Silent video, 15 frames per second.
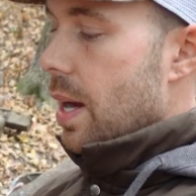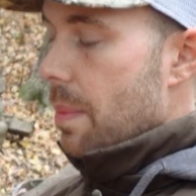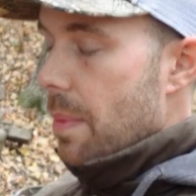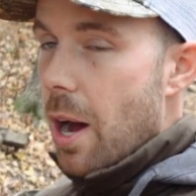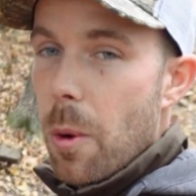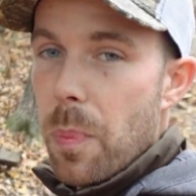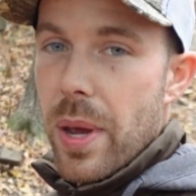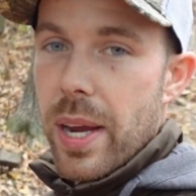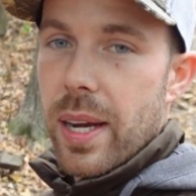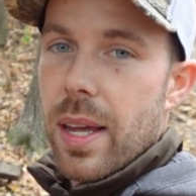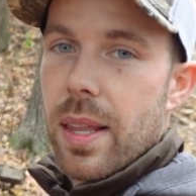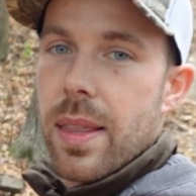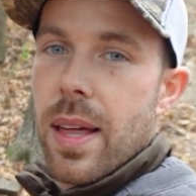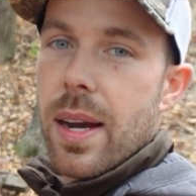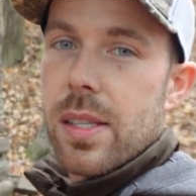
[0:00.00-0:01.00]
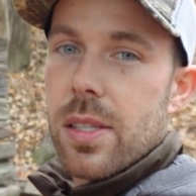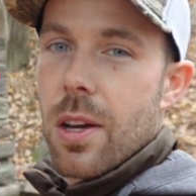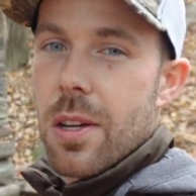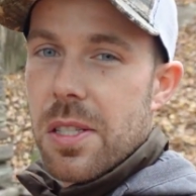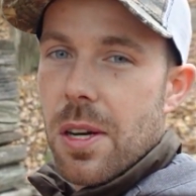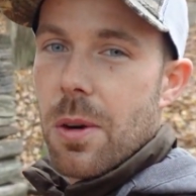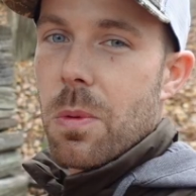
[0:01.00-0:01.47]
And I'm hoping that it's
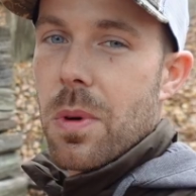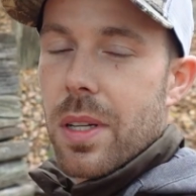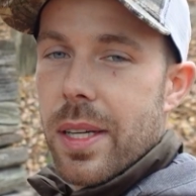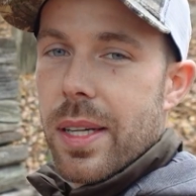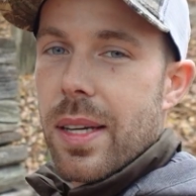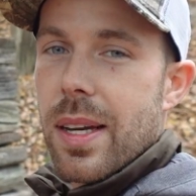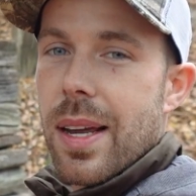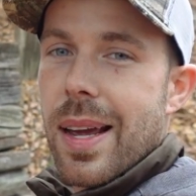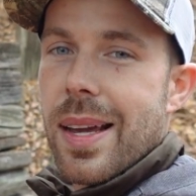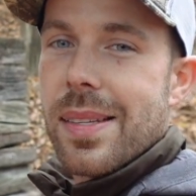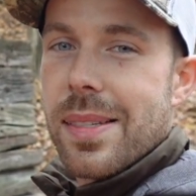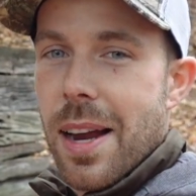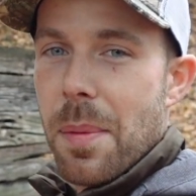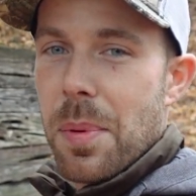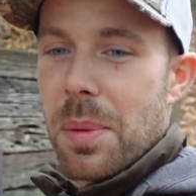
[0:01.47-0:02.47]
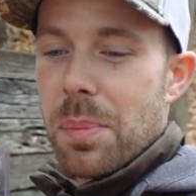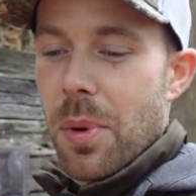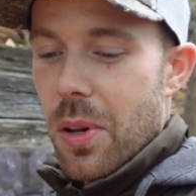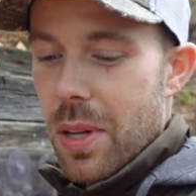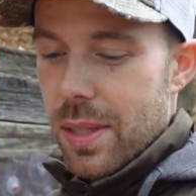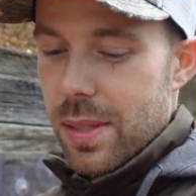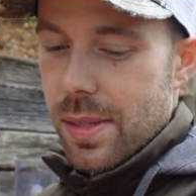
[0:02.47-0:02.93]
also really good at stopping
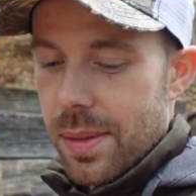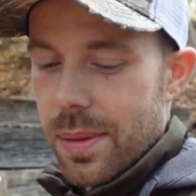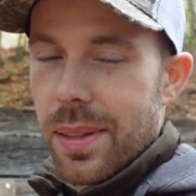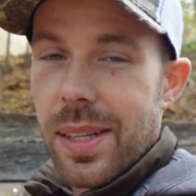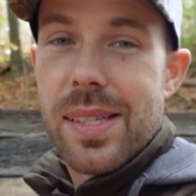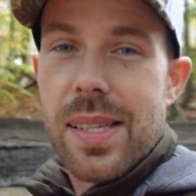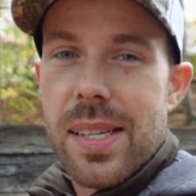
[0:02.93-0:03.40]
bullets. Let's